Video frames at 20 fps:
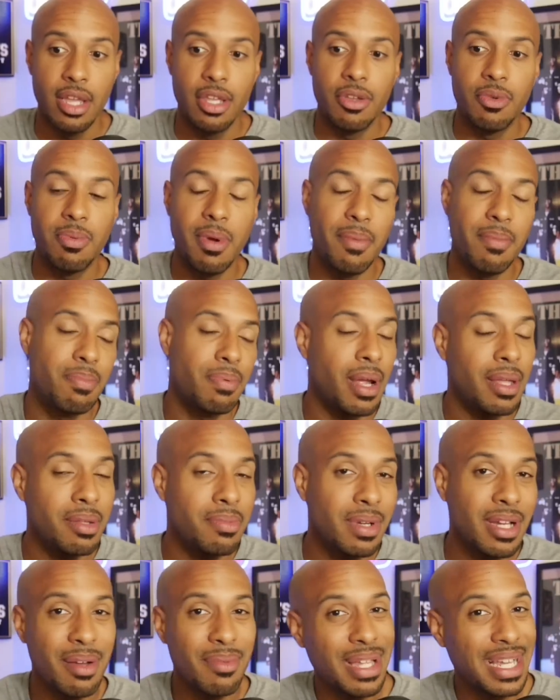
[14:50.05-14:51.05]
you
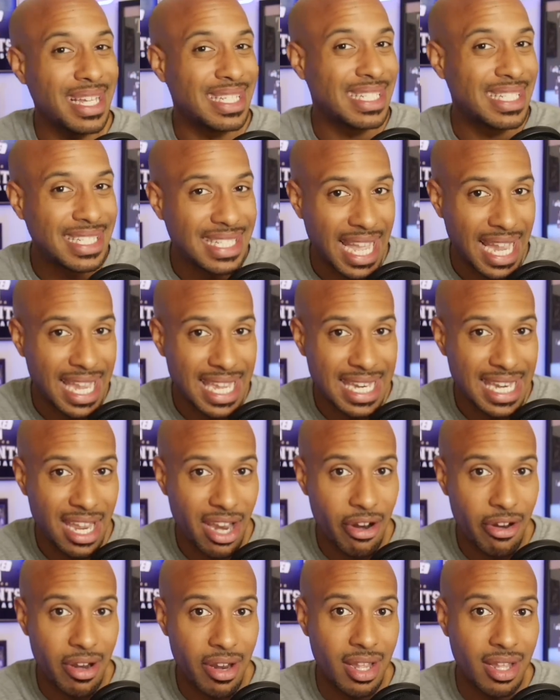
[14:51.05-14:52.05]
probably become like a
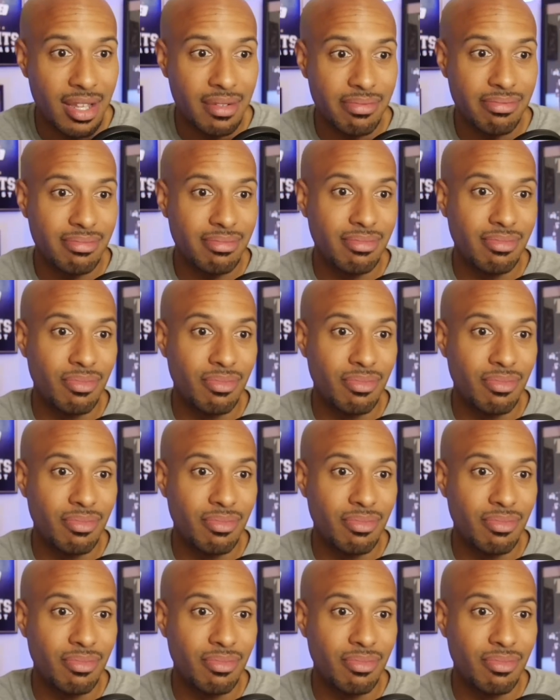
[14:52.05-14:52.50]
secondary